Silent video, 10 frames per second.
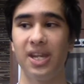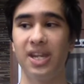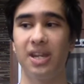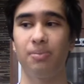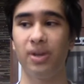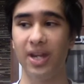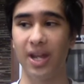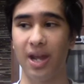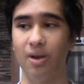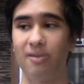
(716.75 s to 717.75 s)
Eating
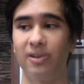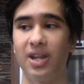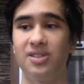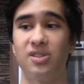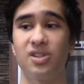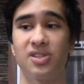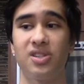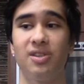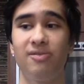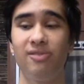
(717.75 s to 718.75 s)
bringhe, however, is
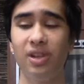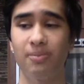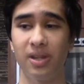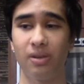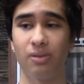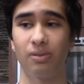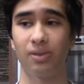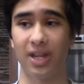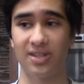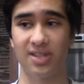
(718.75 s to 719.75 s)
ingesting the Filipino
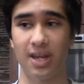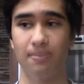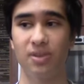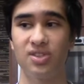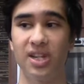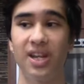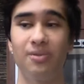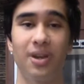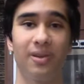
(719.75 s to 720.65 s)
landscape. The chicken running